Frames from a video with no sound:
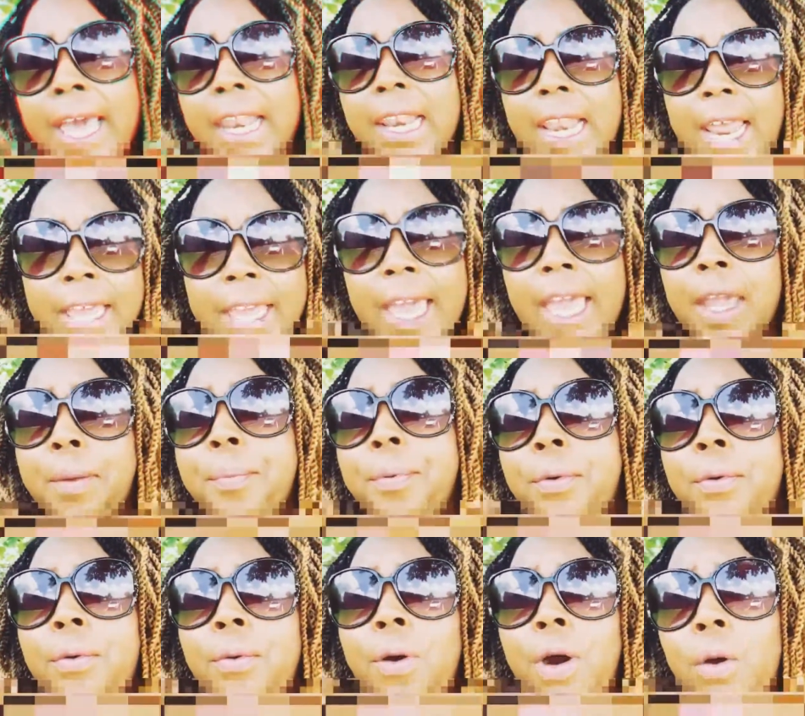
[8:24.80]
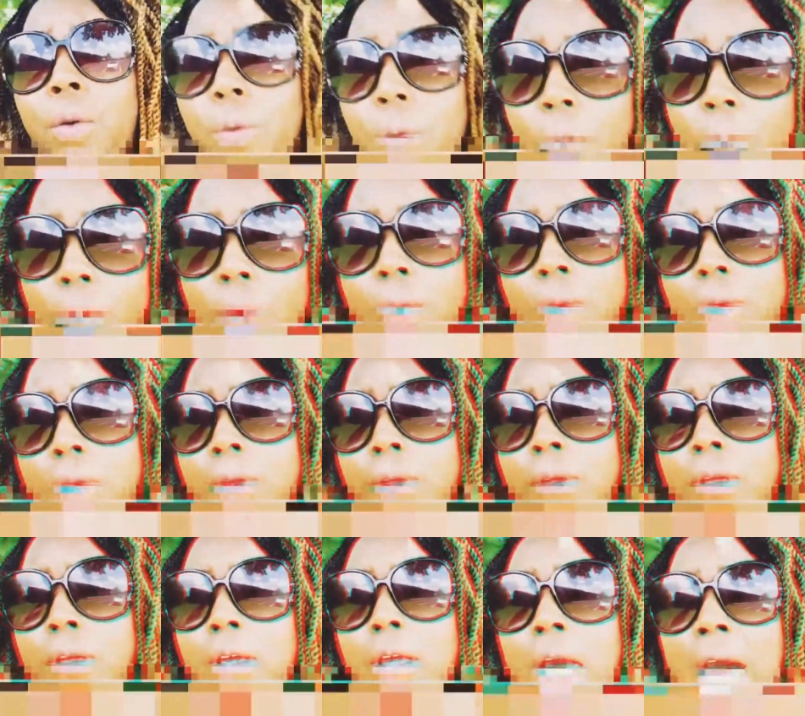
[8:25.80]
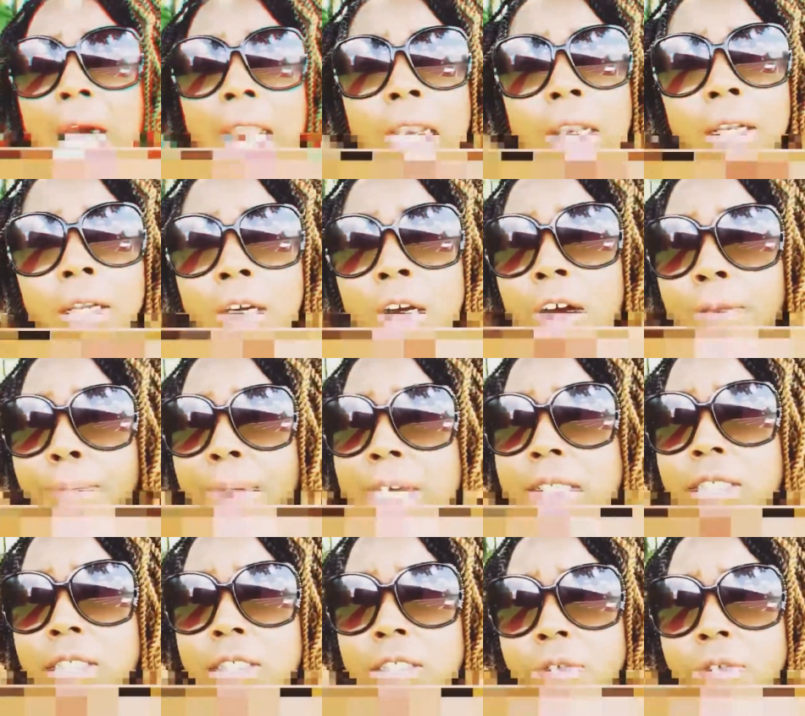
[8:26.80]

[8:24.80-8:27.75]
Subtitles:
that like a pro. I love my